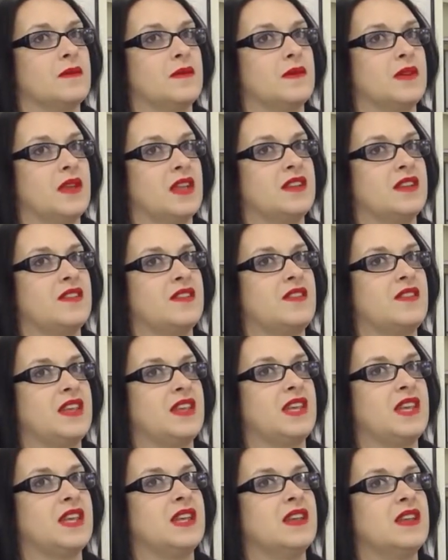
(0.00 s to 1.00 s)
And to
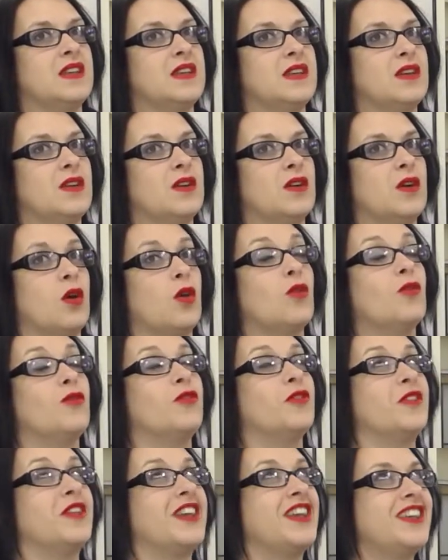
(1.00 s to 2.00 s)
see,
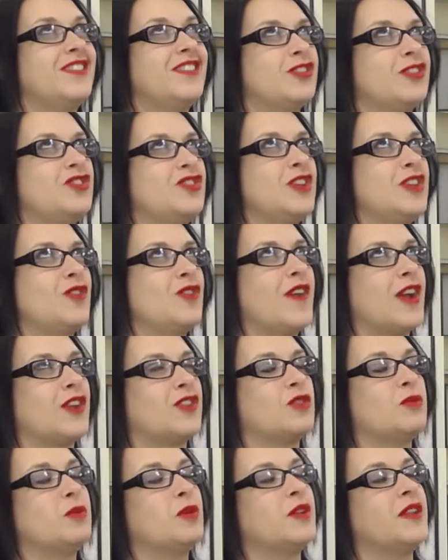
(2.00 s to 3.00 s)
hopefully, the cheese
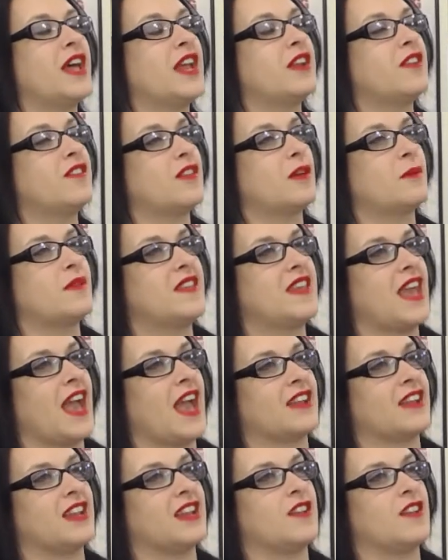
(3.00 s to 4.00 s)
factor pulled out of some of the
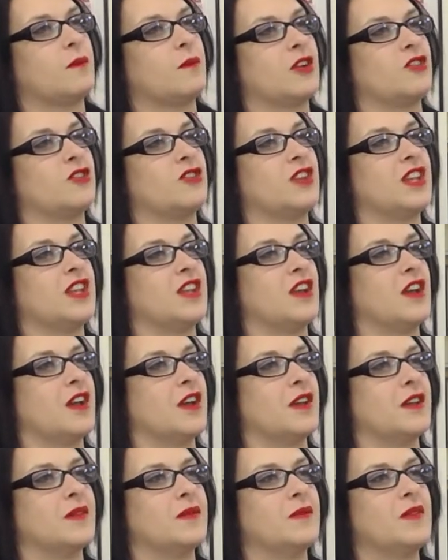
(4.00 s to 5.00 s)
acting, especially
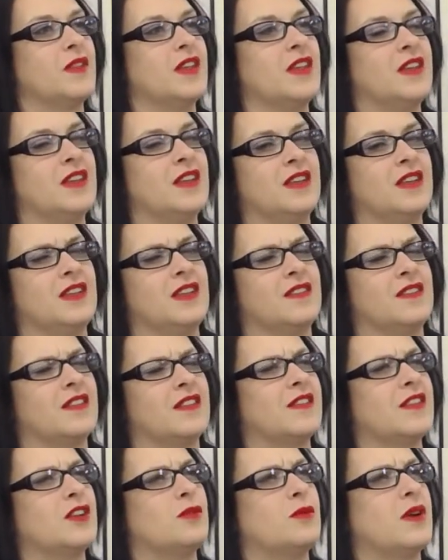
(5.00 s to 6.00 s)
the
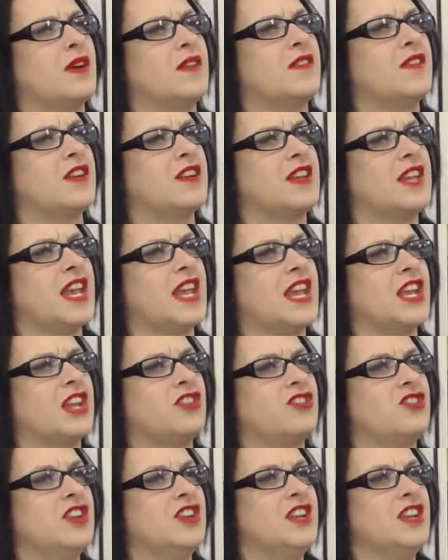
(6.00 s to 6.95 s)
little one there, Gage.